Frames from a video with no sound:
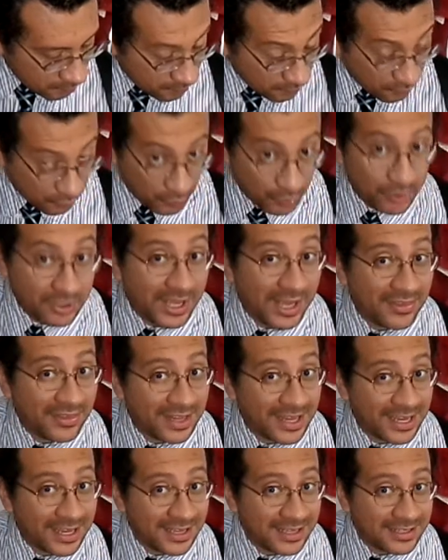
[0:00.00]
We'll get
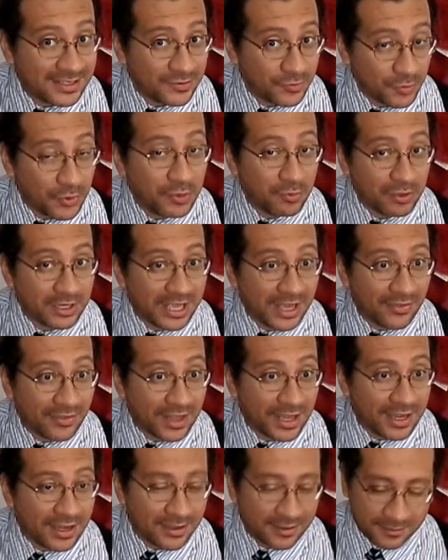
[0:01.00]
there. We will get
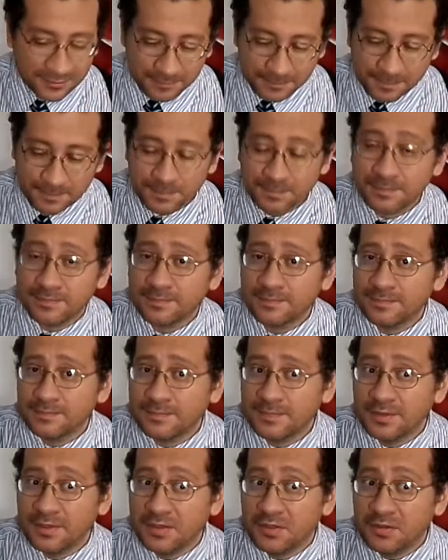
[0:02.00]
there.
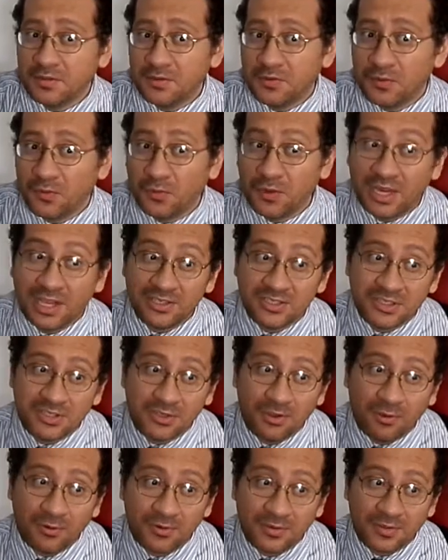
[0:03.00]
What else you
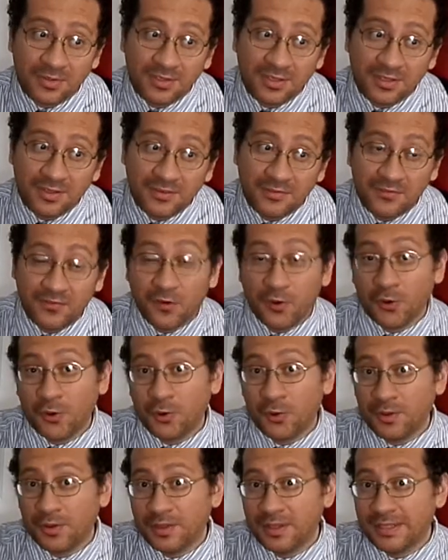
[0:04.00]
got
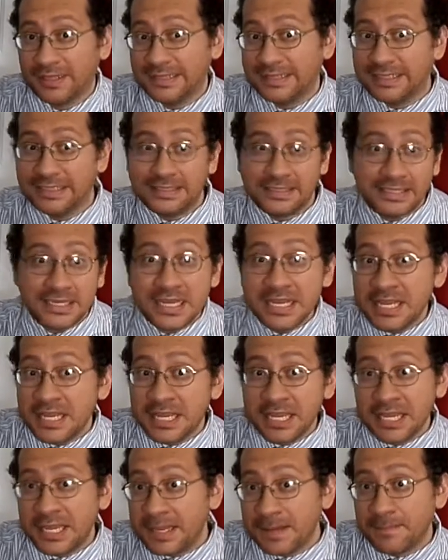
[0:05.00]
for the
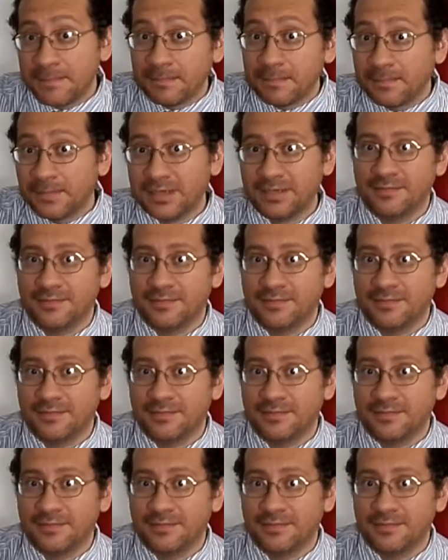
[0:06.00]
team?